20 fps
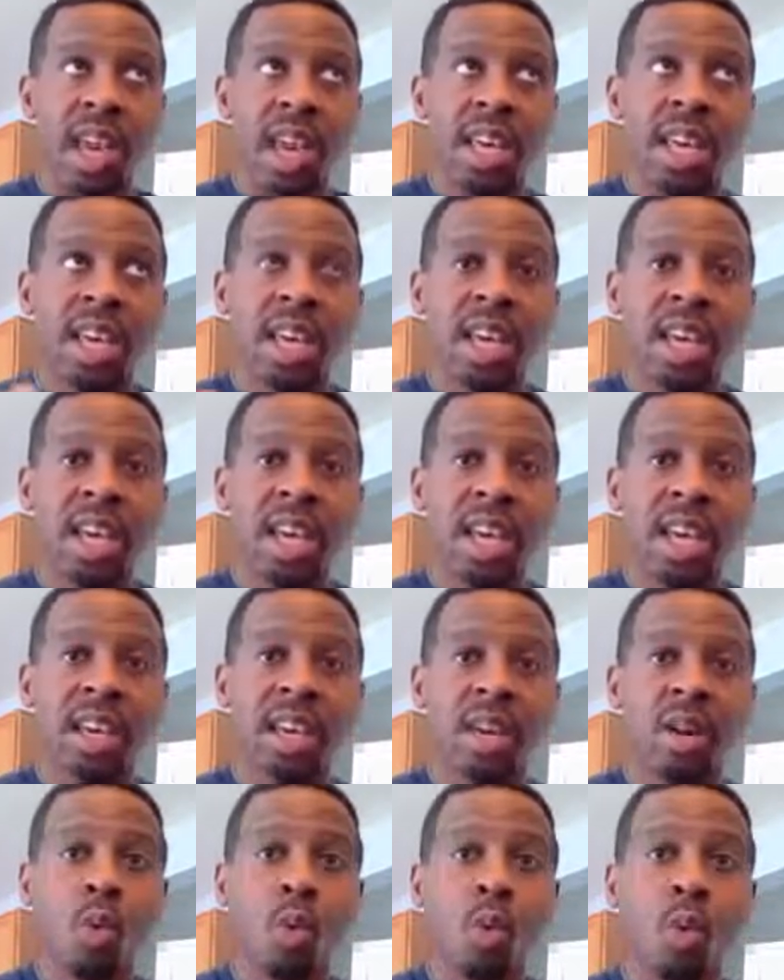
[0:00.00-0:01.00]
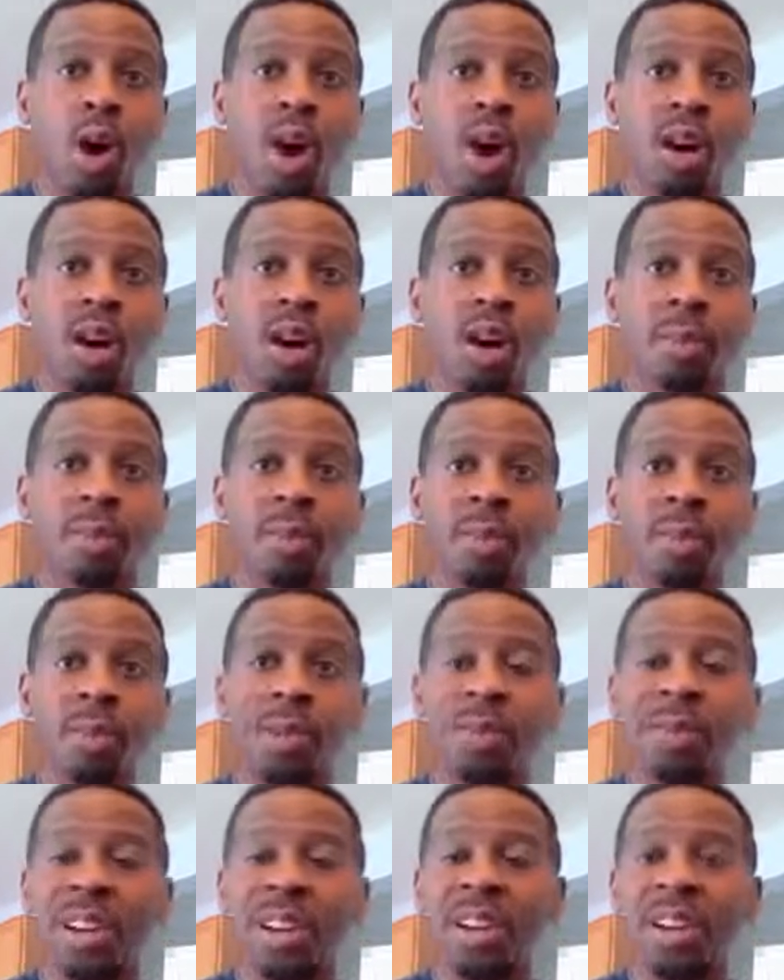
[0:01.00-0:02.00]
taking in water from
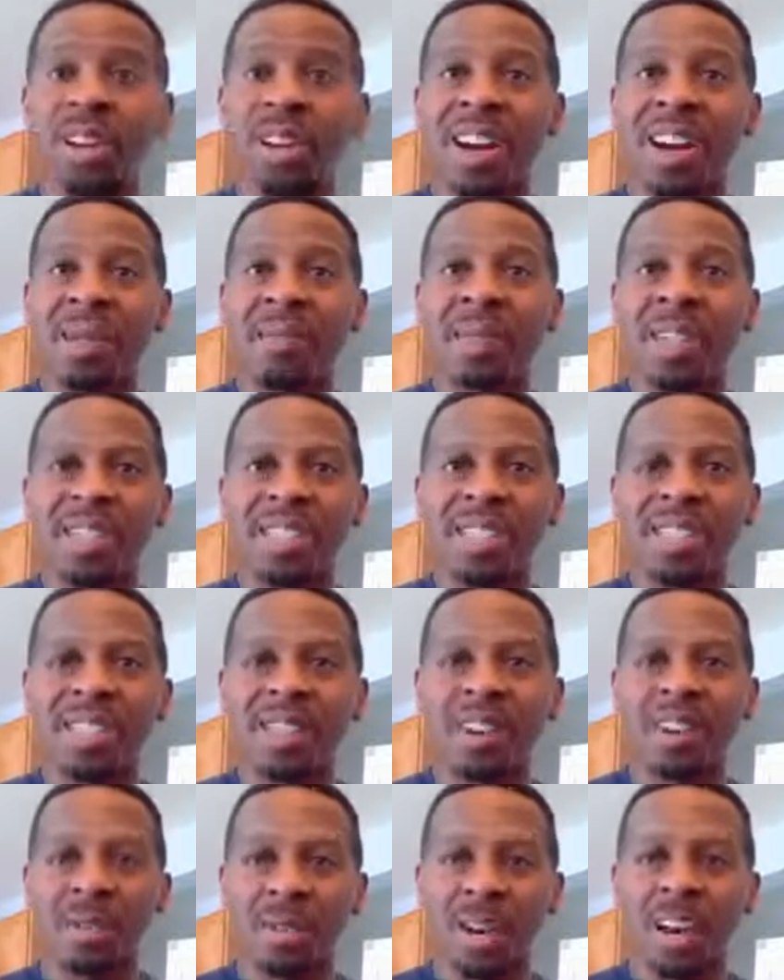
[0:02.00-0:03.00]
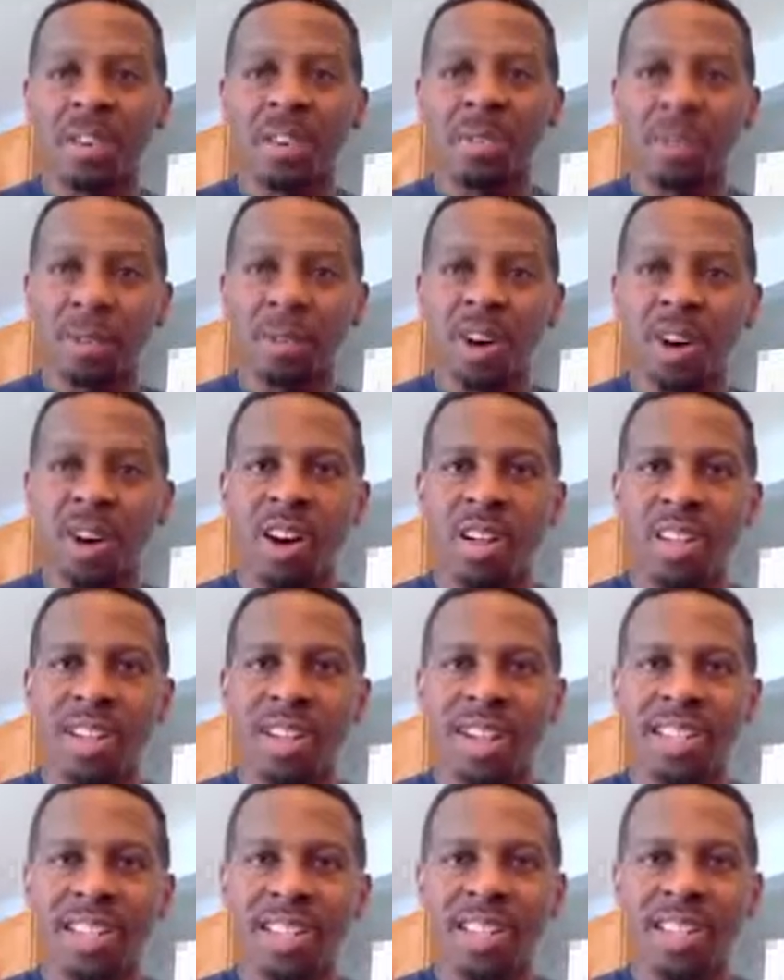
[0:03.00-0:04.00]
the vinegar. I placed it in overnight. You may recall
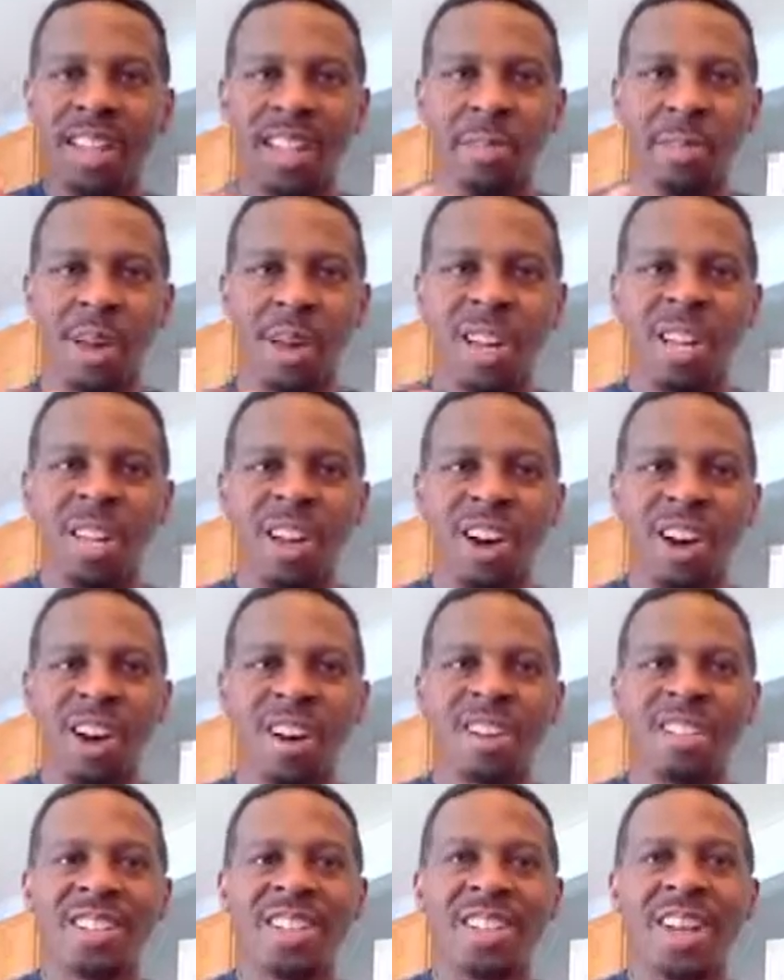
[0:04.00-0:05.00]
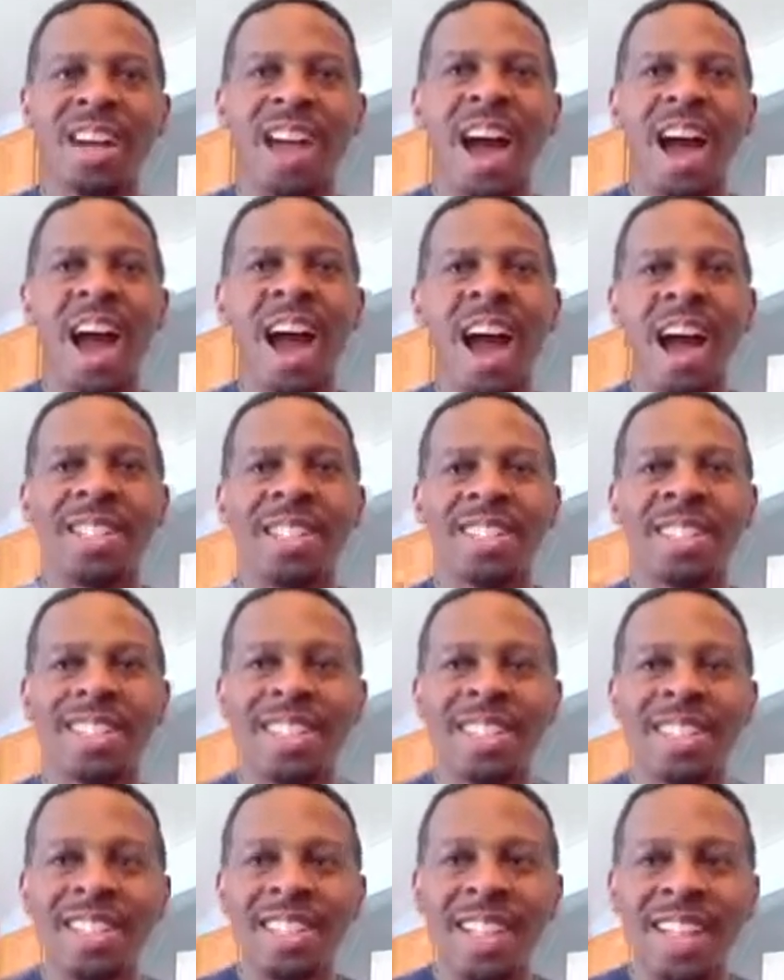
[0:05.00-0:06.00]
that I did that, and it made it large. I
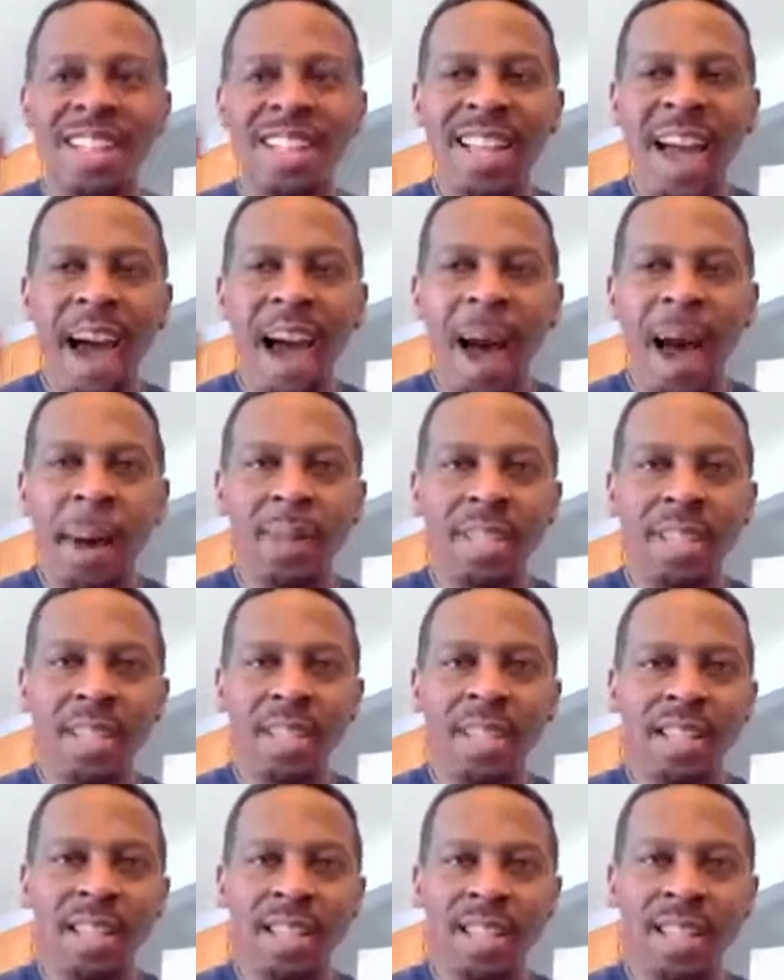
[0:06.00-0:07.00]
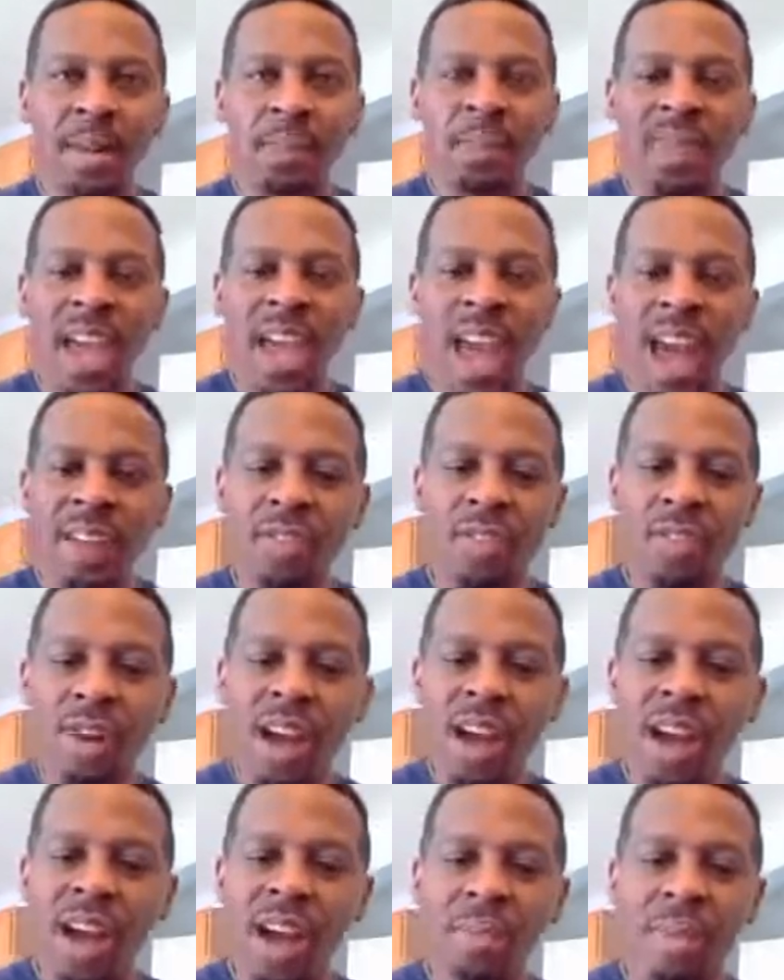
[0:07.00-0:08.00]
did the opposite thing. After
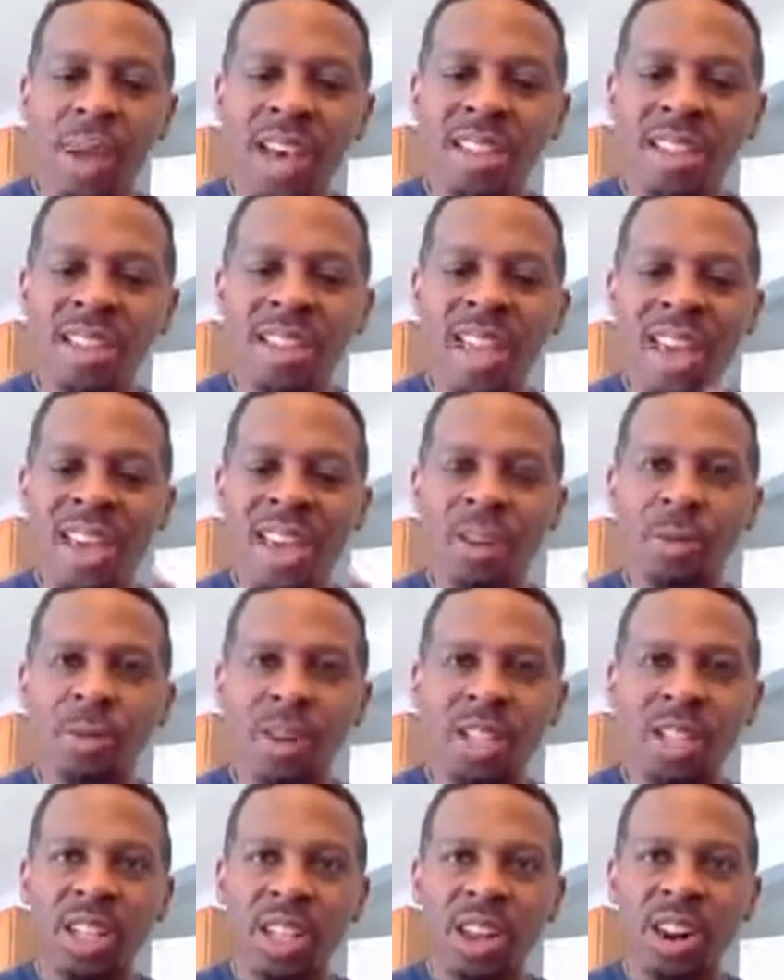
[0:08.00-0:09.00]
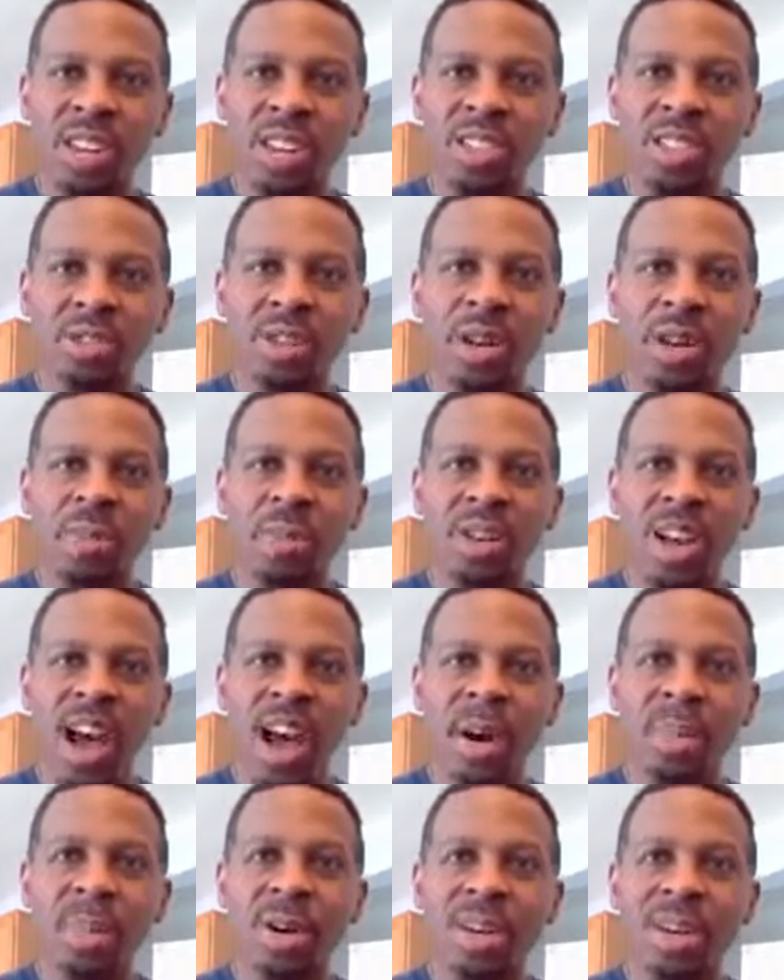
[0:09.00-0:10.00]
I made the egg really large and rubbery,
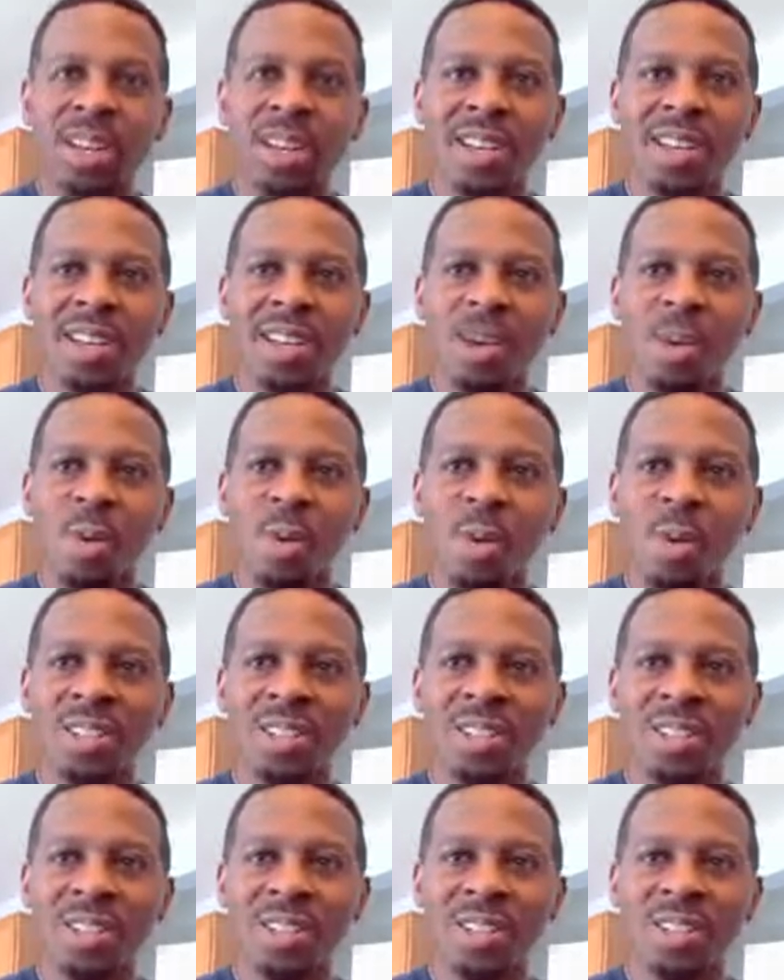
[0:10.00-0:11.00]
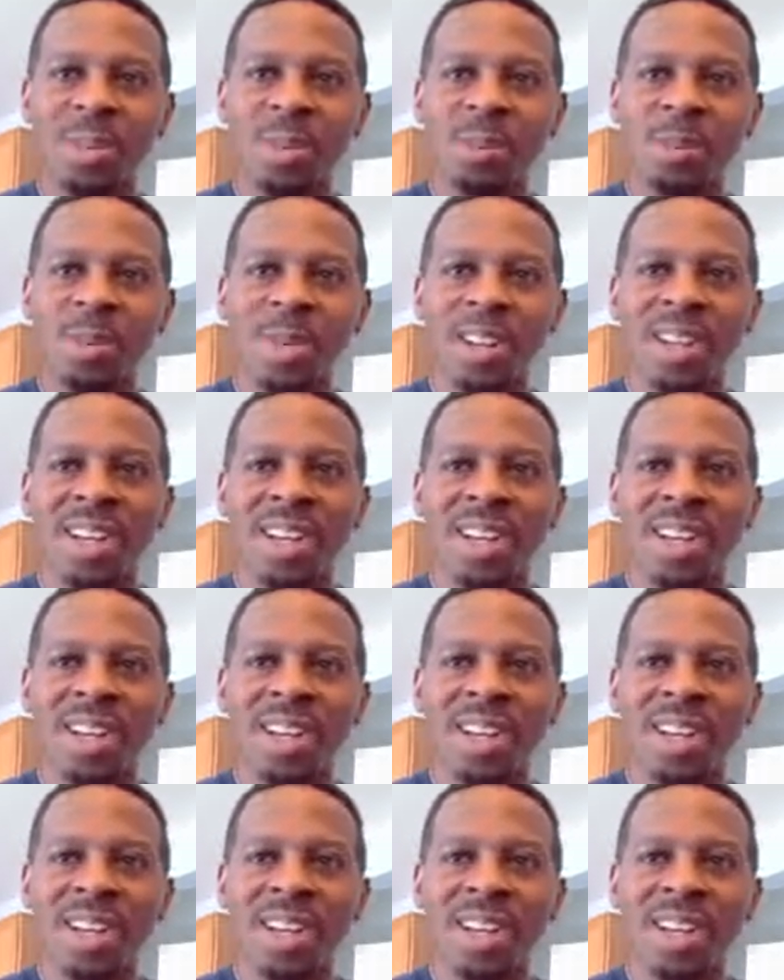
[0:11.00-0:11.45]
I put it in corn syrup.